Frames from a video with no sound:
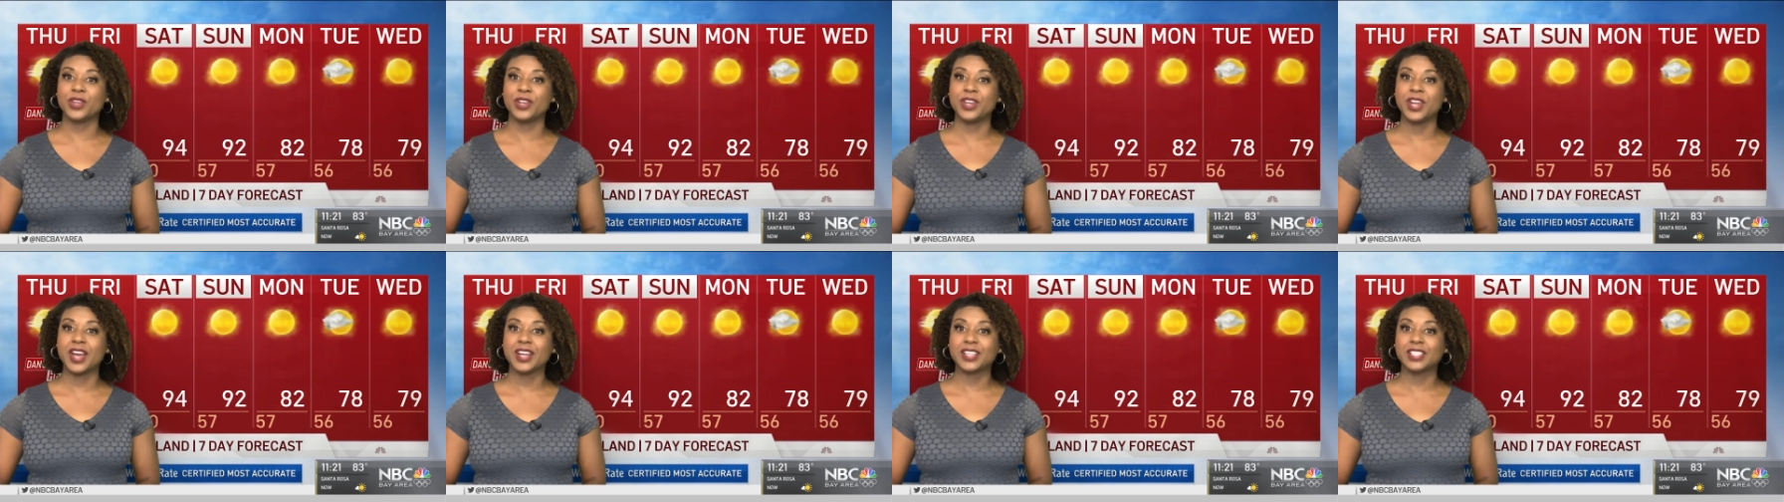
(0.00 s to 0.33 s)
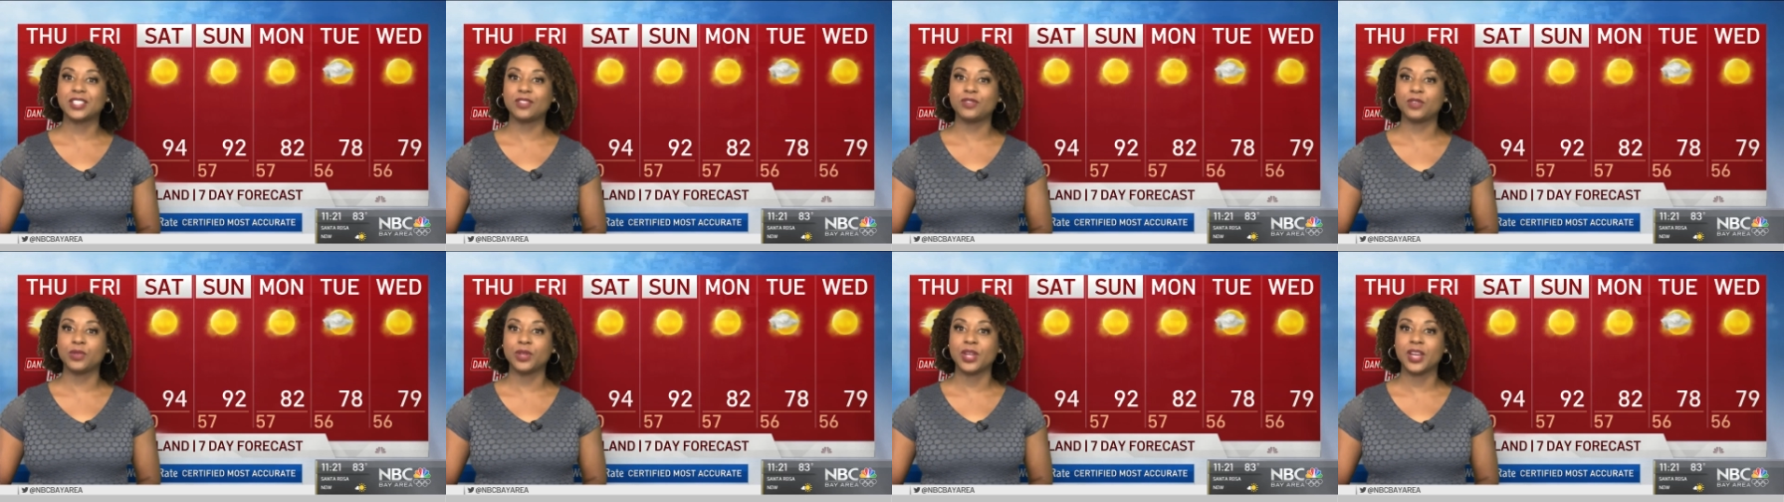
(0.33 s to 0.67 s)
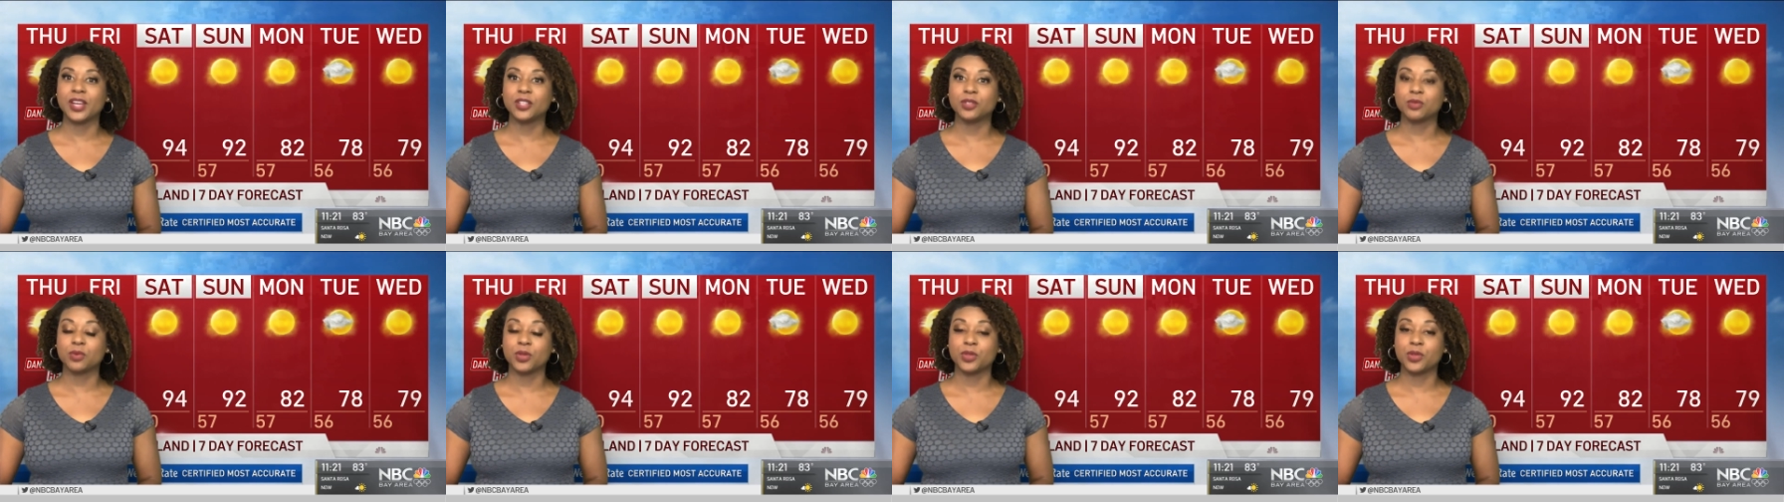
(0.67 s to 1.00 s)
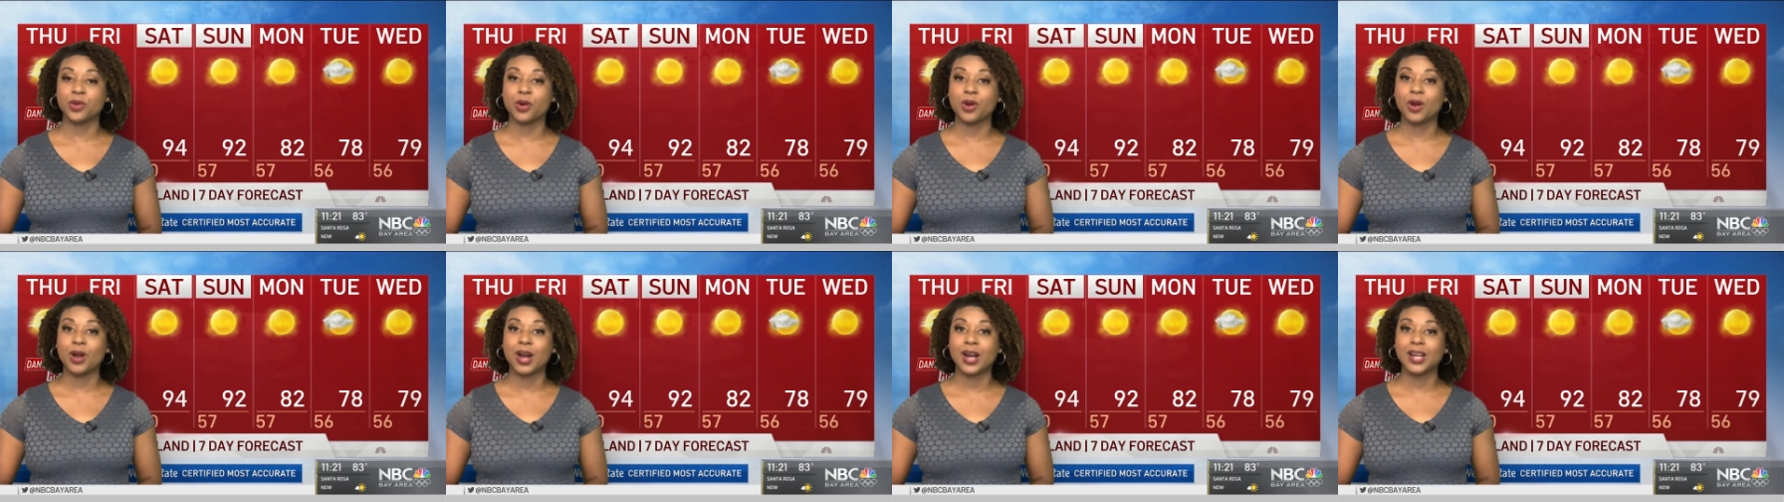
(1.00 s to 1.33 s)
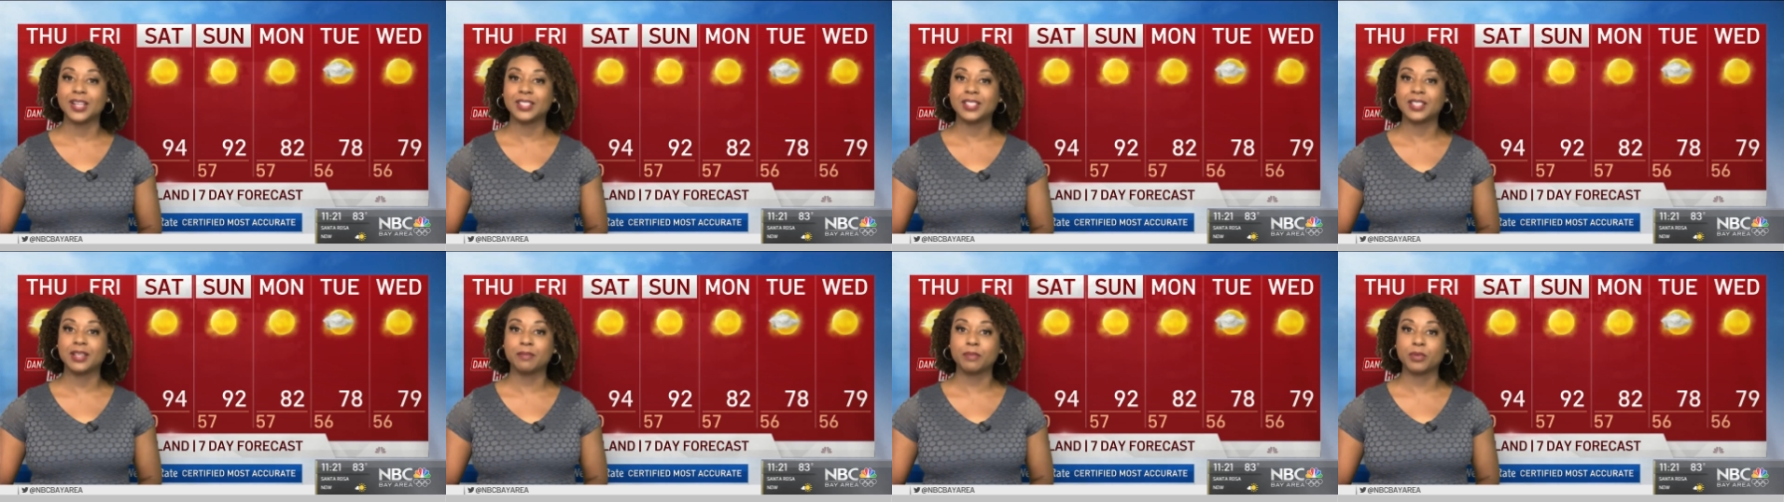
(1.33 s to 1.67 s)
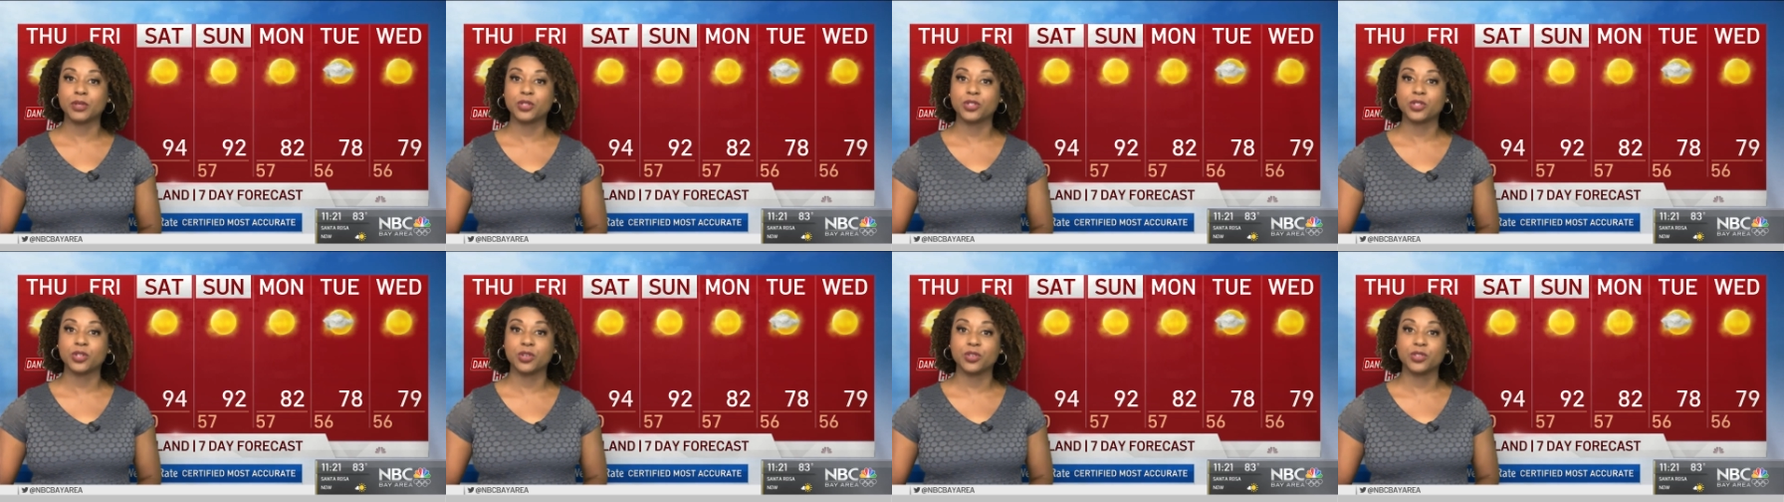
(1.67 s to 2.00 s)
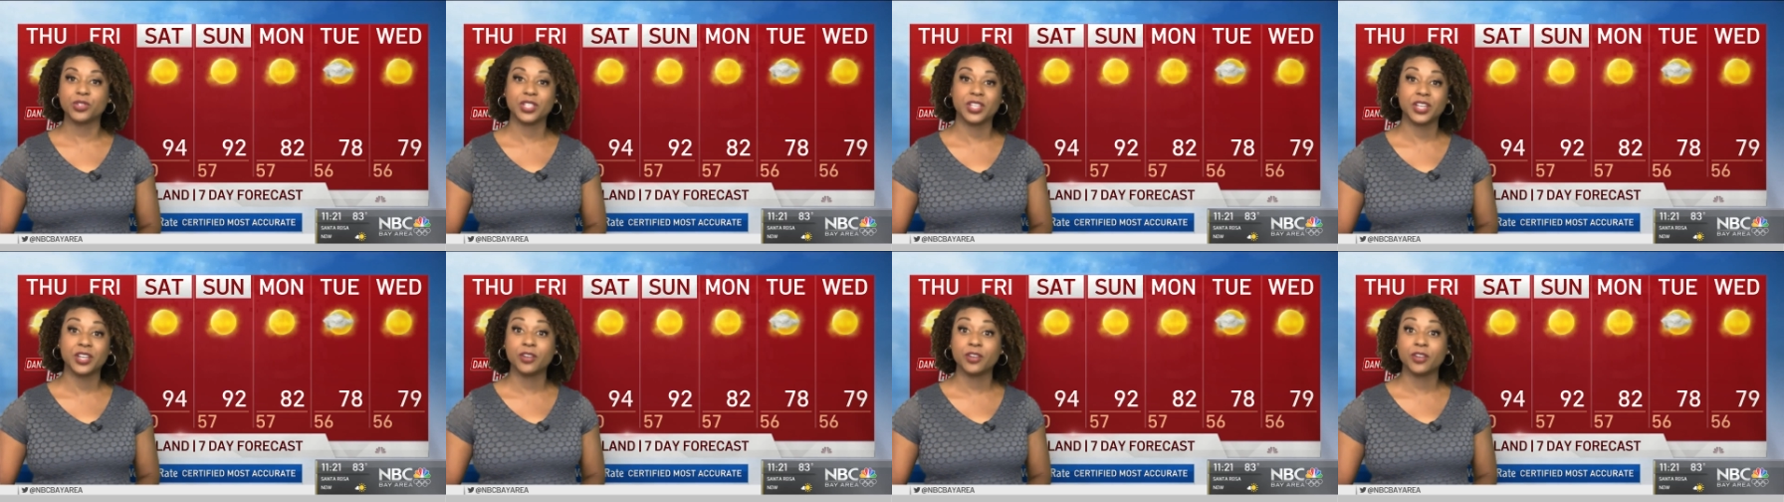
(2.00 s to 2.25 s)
the next few days with our high temperatures.